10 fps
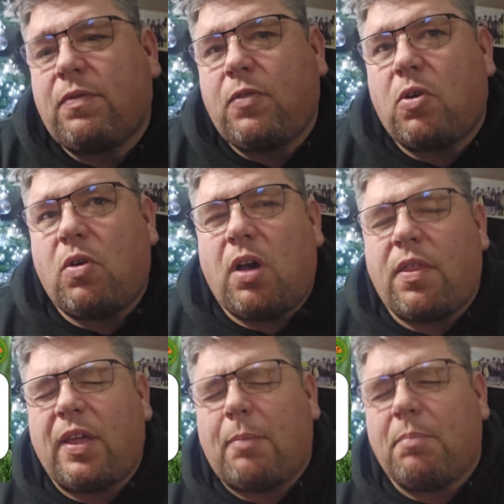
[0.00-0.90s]
4, I
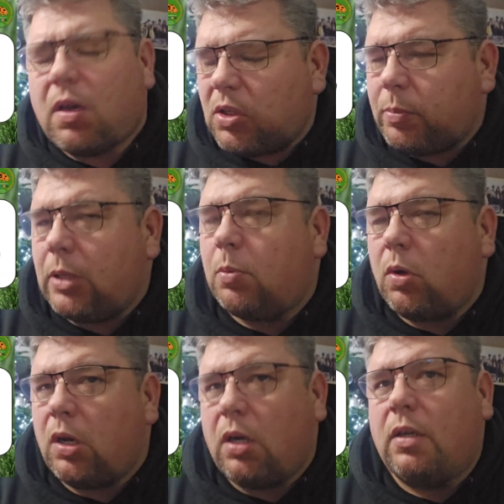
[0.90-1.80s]
think most people
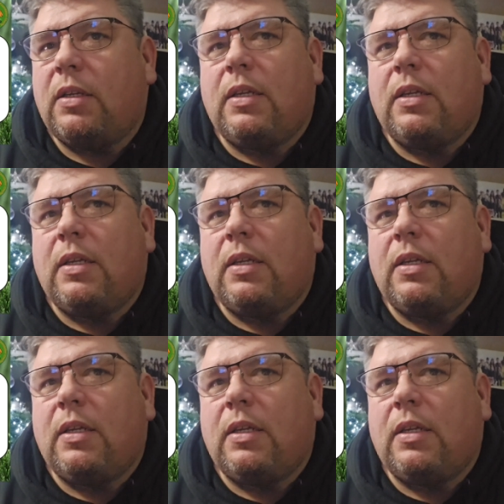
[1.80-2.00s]
got.